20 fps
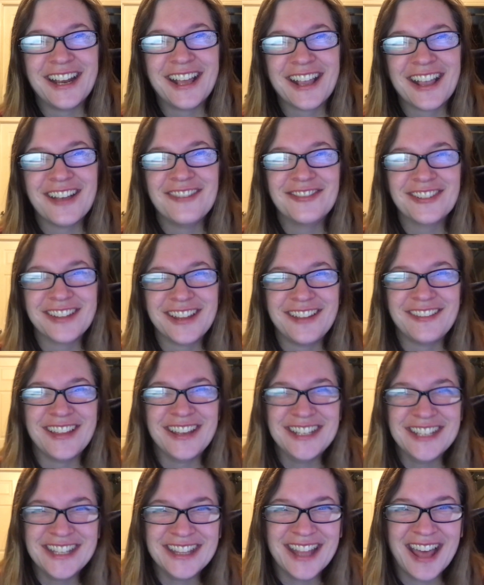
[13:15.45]
I can't believe they
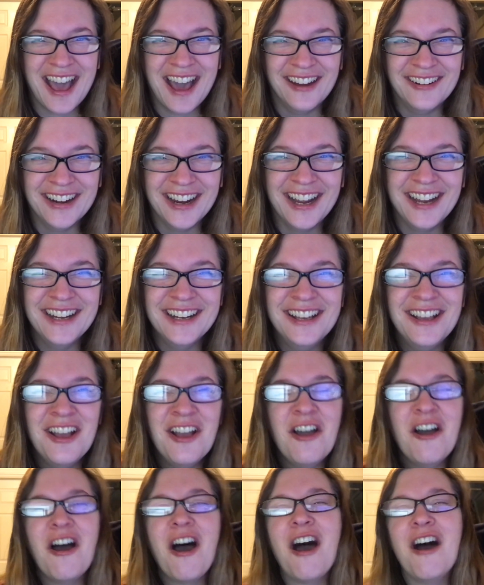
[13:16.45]
did that, right?
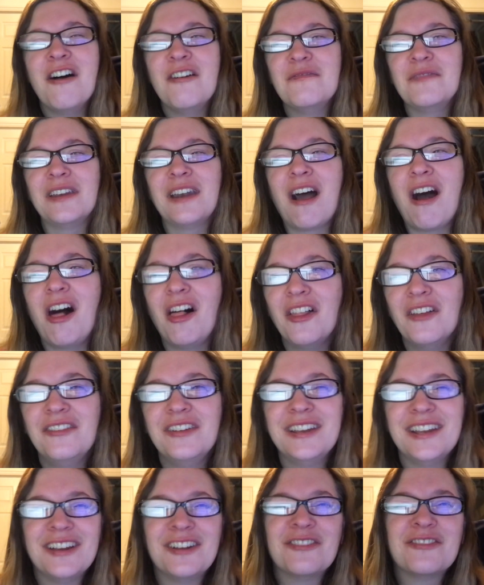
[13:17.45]
But all of
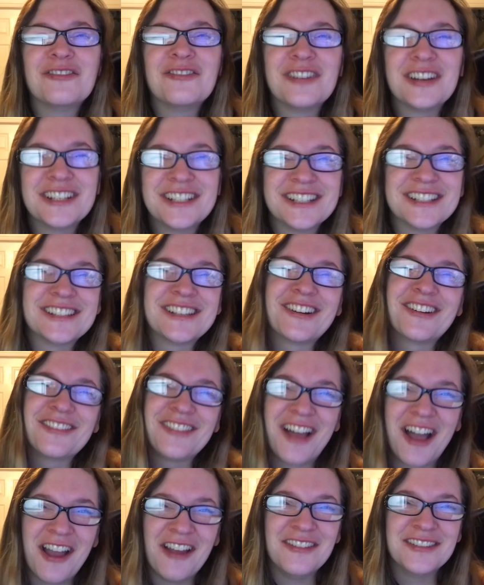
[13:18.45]
it enriches our
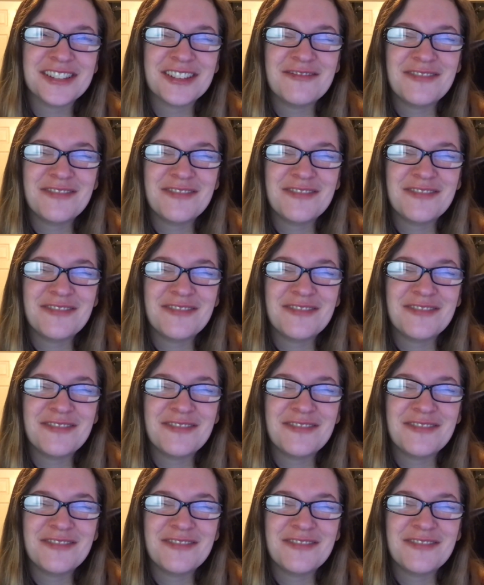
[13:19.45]
lives.